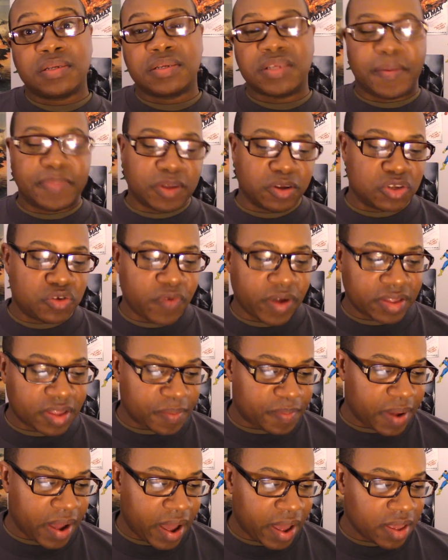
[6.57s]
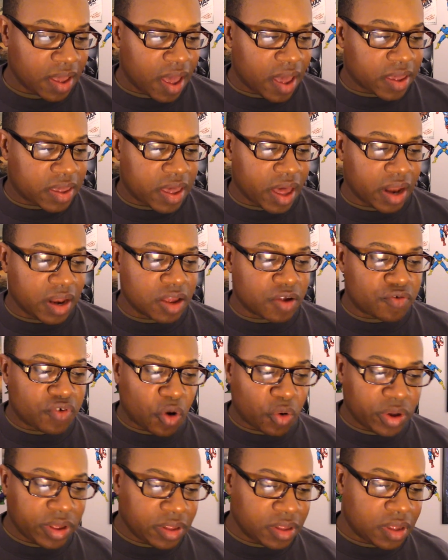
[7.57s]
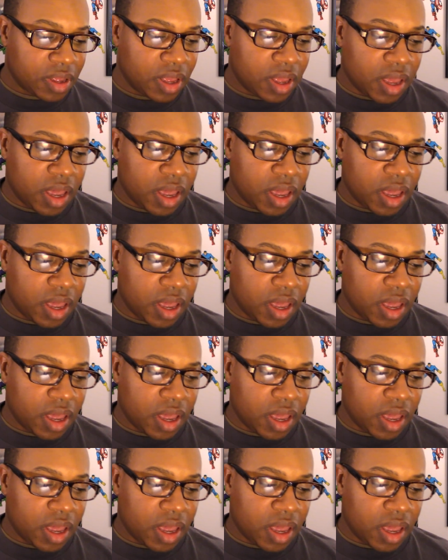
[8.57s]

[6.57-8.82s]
The episode directed by Kelly Cronin.